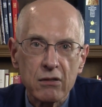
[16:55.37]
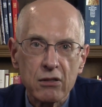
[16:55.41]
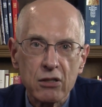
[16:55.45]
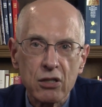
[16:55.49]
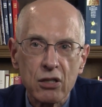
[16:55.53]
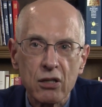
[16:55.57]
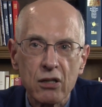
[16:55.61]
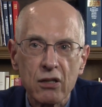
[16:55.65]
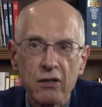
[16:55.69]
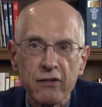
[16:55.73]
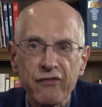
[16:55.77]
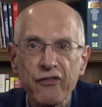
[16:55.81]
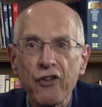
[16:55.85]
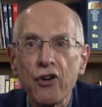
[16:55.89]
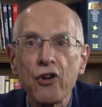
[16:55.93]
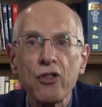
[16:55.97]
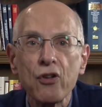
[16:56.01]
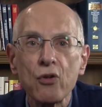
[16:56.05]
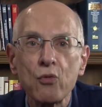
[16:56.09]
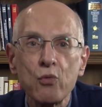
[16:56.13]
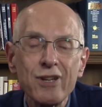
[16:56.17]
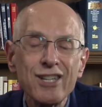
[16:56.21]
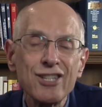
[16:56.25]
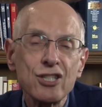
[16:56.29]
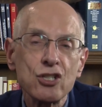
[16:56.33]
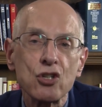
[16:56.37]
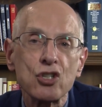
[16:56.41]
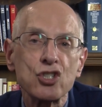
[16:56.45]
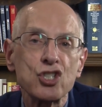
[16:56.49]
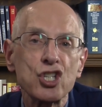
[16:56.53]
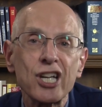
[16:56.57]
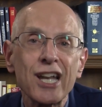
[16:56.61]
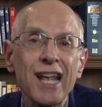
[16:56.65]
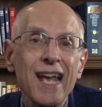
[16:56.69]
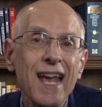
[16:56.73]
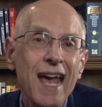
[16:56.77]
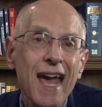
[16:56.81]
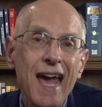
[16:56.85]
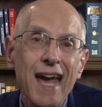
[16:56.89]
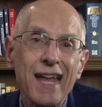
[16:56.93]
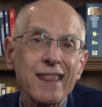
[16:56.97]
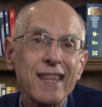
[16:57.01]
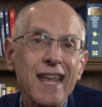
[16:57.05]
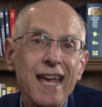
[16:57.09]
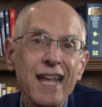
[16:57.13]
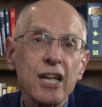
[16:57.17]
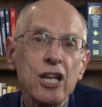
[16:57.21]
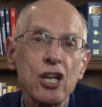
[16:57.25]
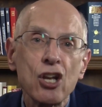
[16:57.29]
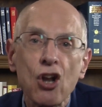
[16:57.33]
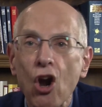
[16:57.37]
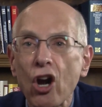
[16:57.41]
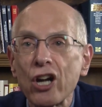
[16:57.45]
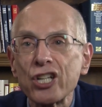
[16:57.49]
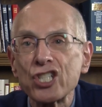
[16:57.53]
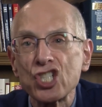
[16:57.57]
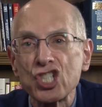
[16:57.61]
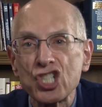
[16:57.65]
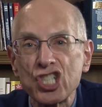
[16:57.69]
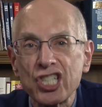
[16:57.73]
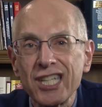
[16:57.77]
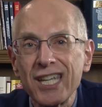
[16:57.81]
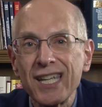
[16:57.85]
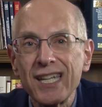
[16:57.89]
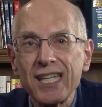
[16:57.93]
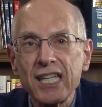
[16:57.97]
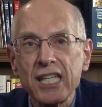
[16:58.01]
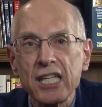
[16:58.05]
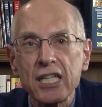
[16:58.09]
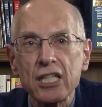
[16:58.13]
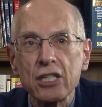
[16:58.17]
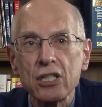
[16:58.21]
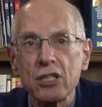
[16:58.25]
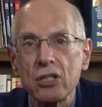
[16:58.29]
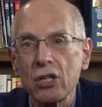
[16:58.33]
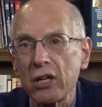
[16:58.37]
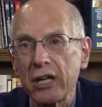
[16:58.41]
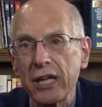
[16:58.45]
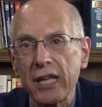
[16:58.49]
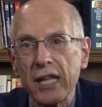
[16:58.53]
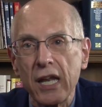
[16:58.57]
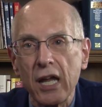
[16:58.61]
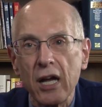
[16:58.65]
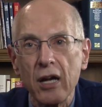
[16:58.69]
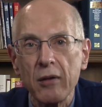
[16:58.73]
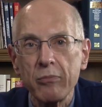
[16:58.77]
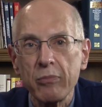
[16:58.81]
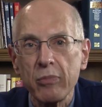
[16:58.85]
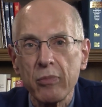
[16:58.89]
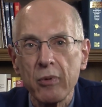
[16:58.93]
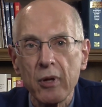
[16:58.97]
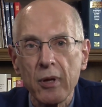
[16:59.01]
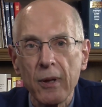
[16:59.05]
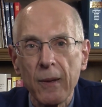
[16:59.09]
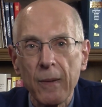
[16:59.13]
to further research it, and then an Argentinian took it up,